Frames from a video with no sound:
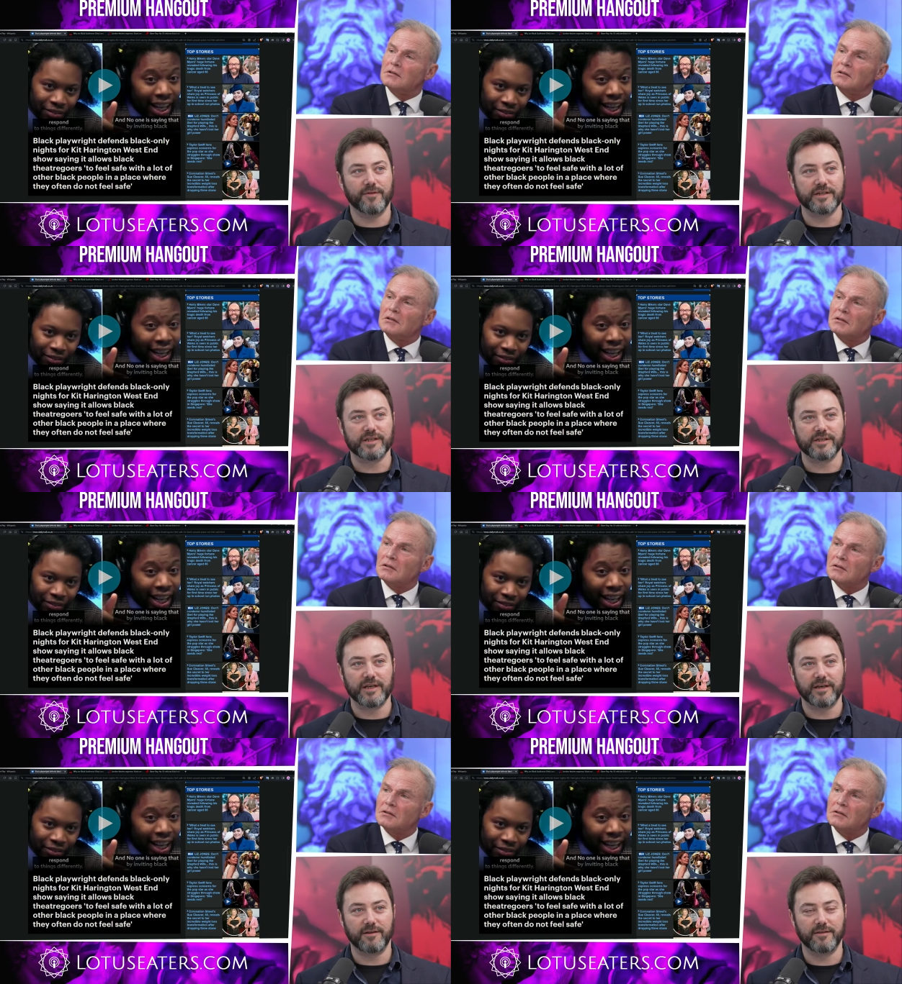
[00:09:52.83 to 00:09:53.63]
Speaker 1: this is
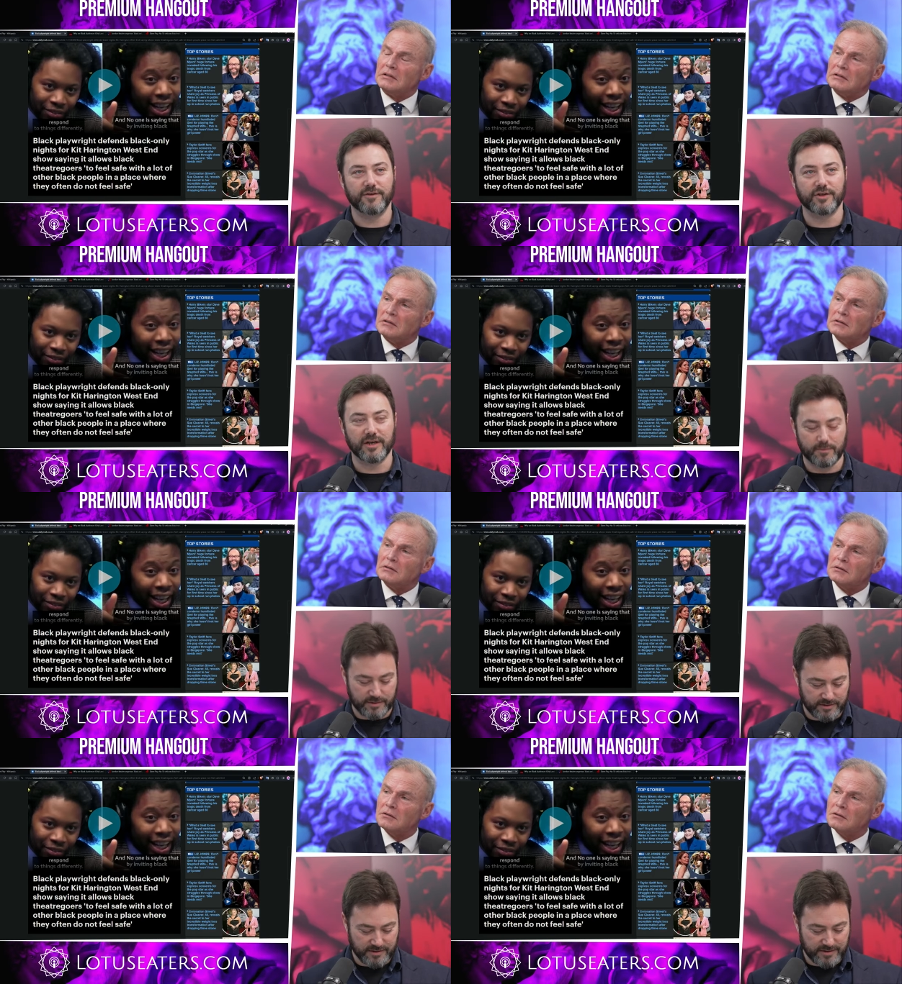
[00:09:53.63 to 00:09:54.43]
the the chap.
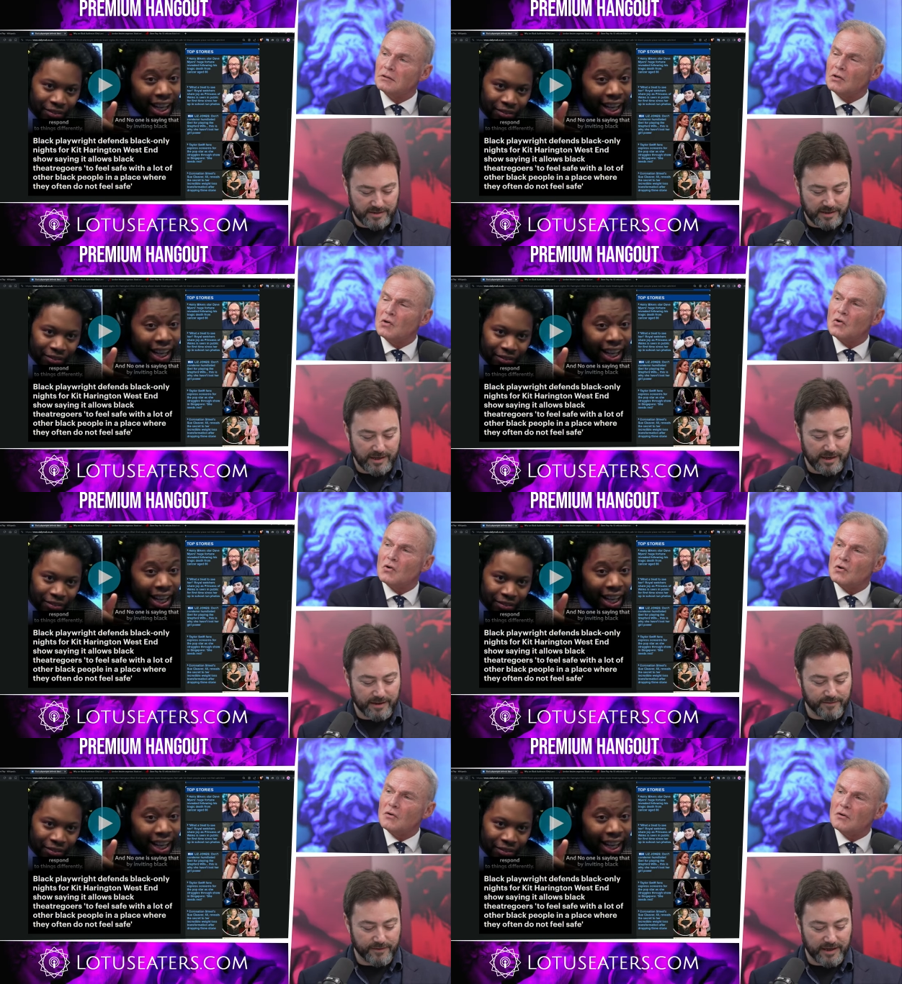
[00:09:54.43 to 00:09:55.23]

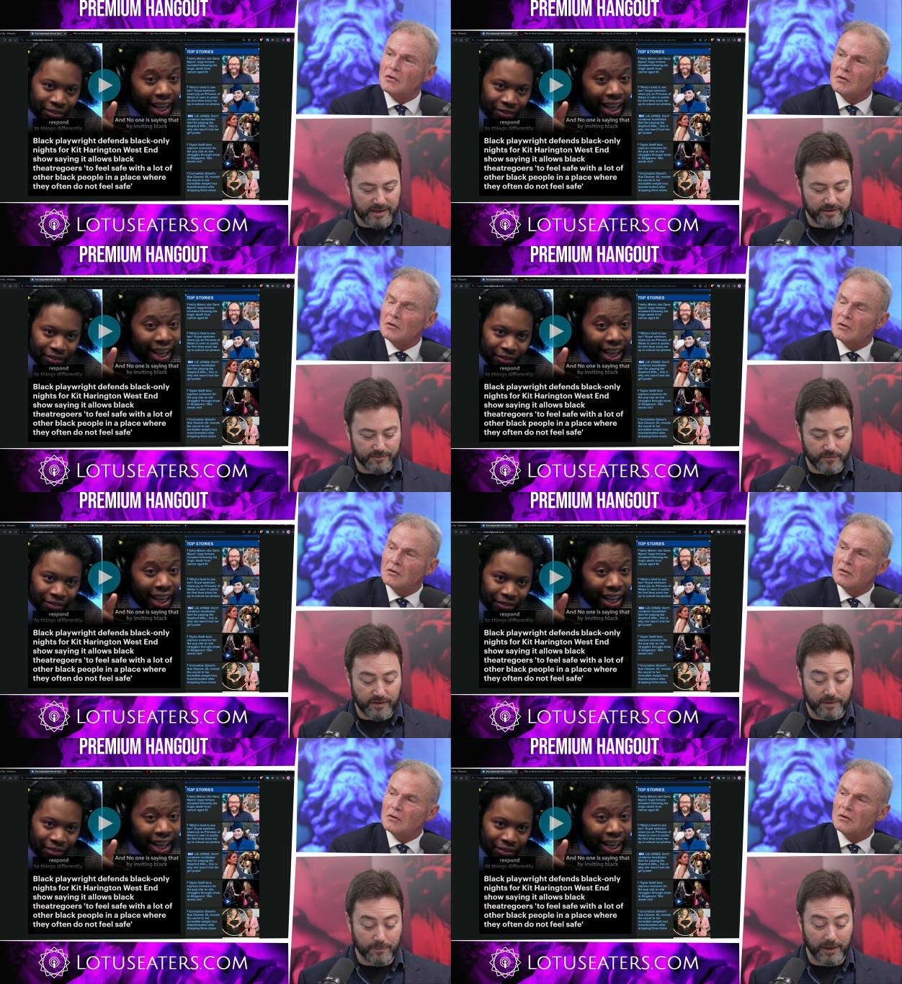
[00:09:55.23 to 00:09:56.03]
Uh, the
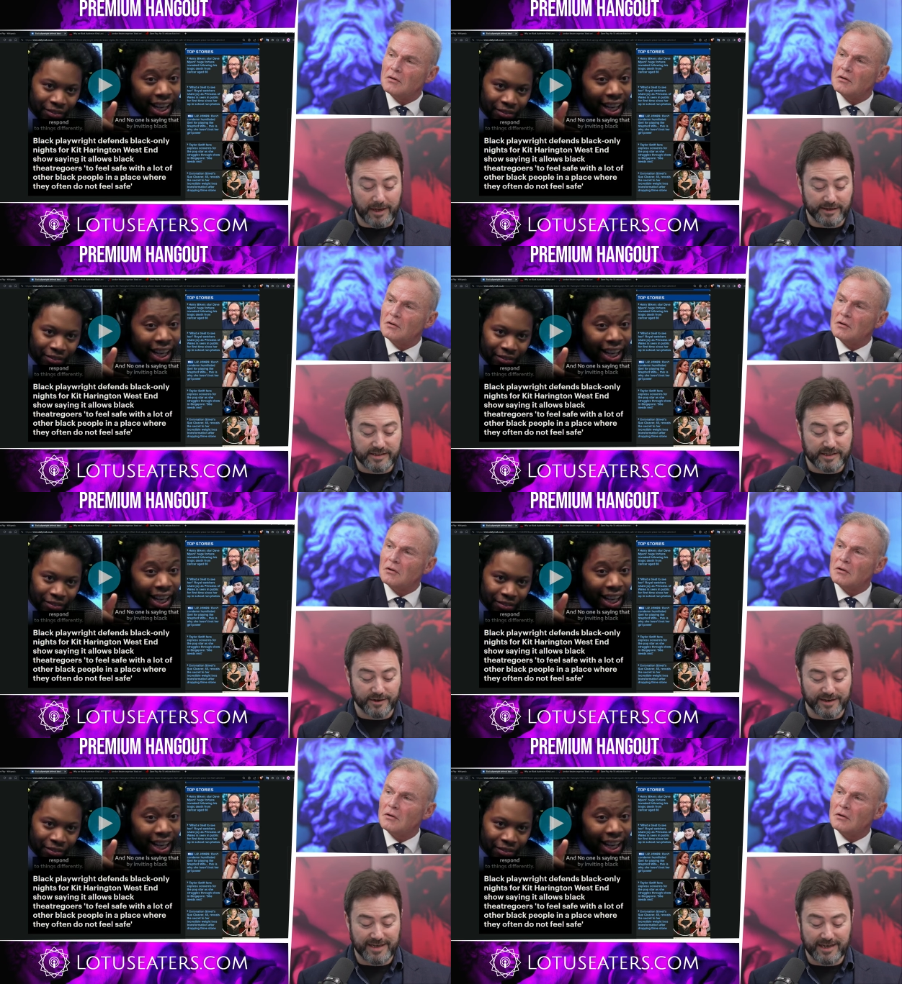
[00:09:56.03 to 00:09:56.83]
the player
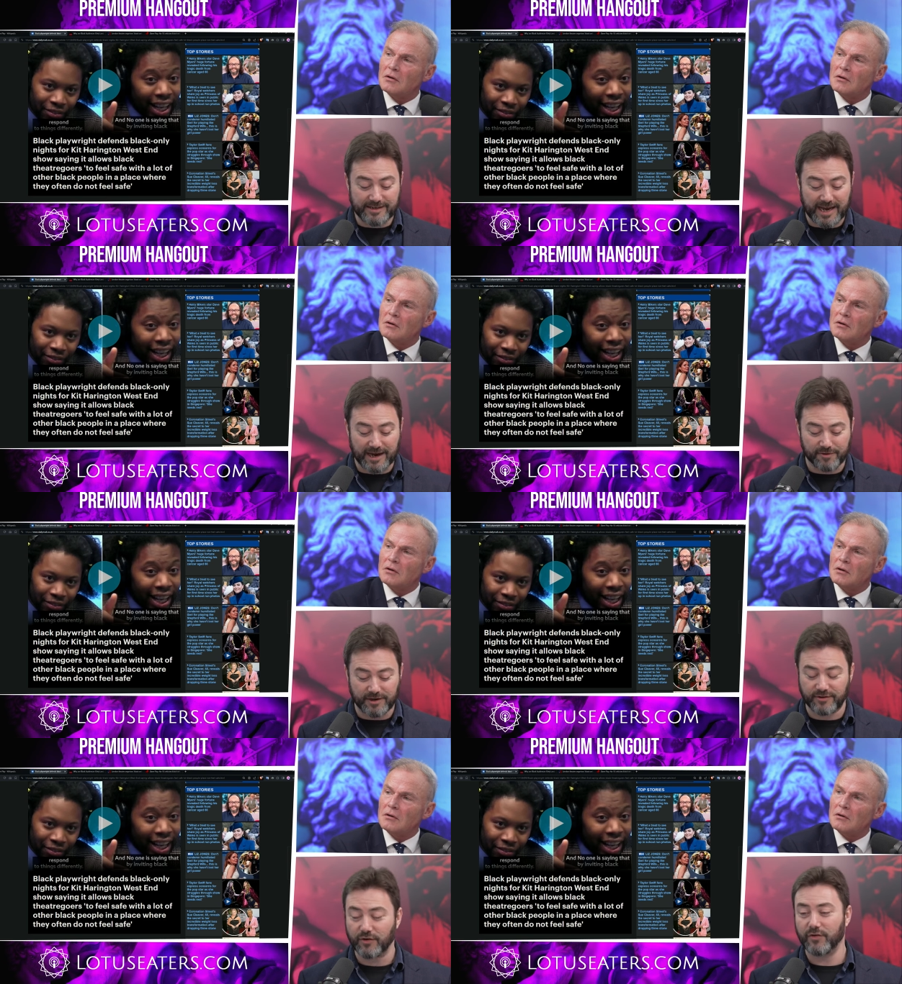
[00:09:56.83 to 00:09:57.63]
starring Kit
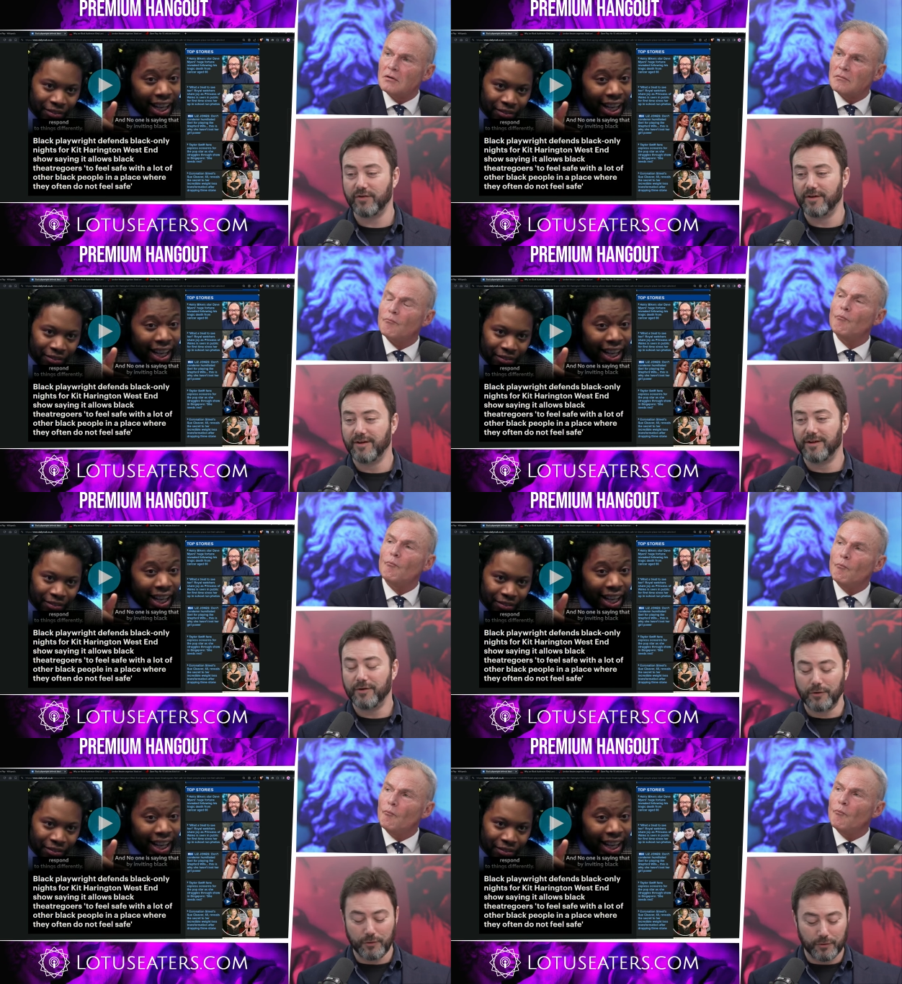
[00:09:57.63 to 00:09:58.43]
Harington,
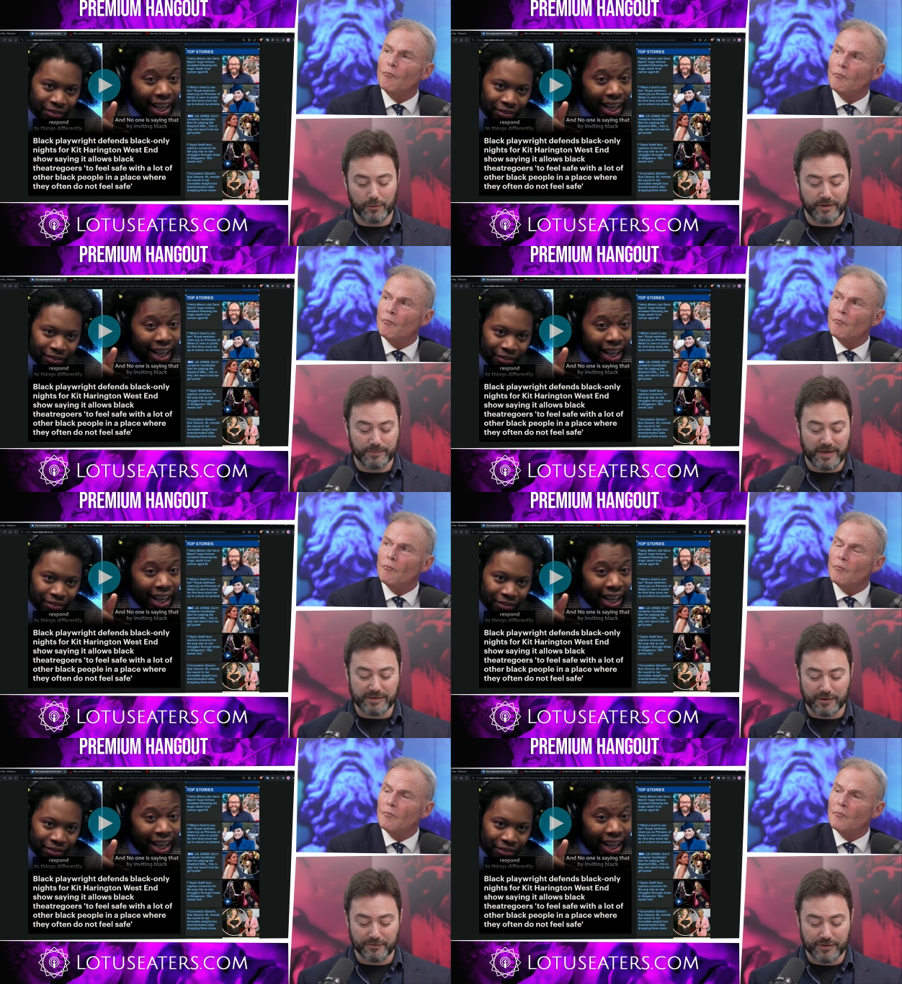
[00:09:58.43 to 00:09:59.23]
mm. who hmm. is
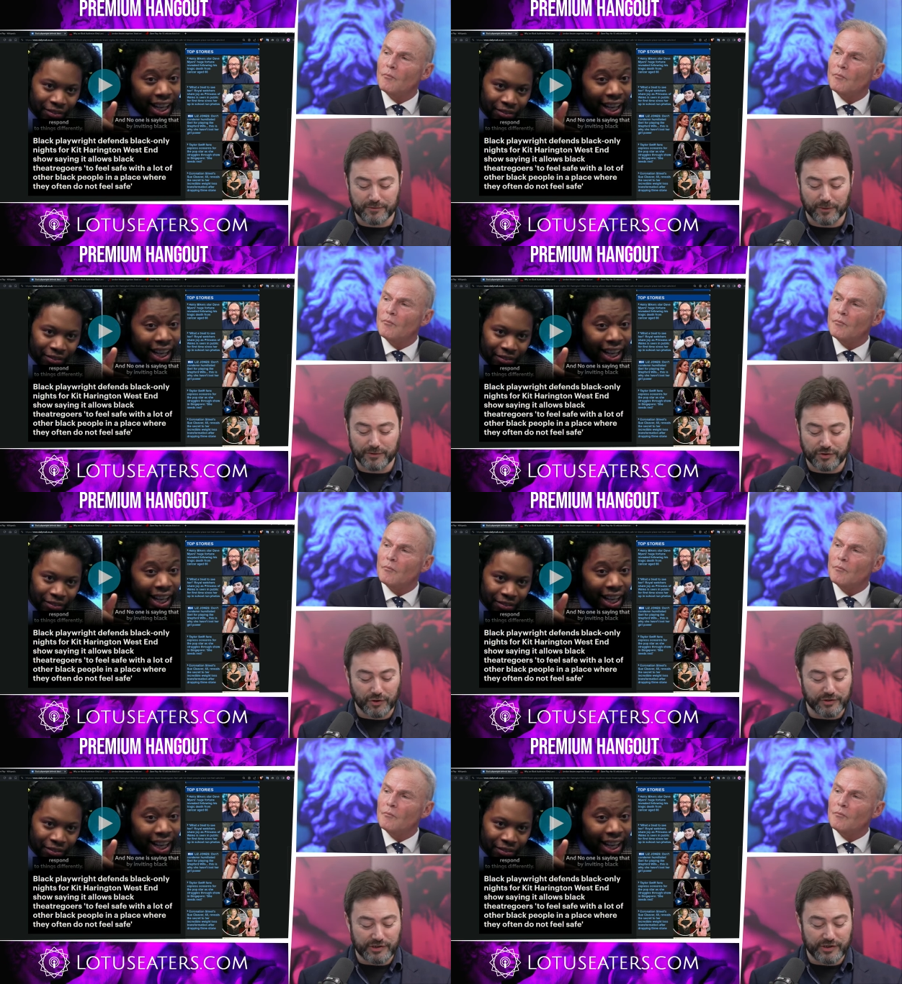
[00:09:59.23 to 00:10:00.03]
best known for his role as
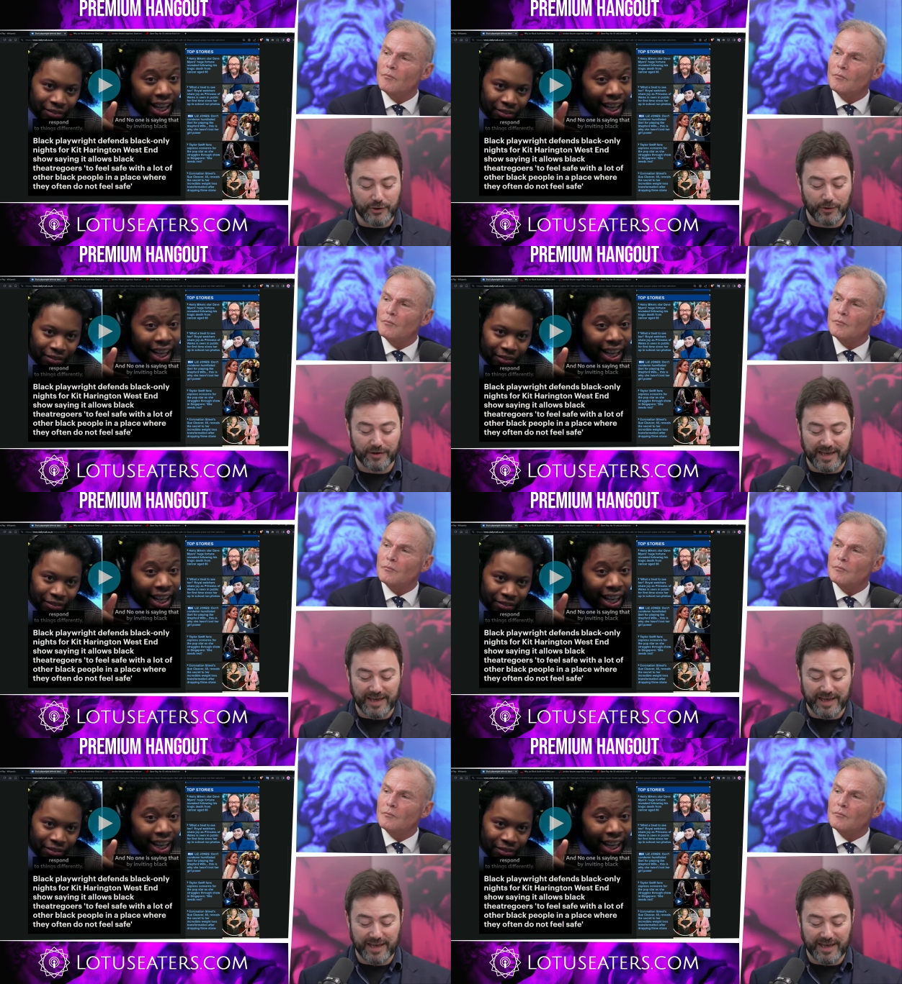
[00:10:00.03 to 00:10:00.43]
Jon Snow on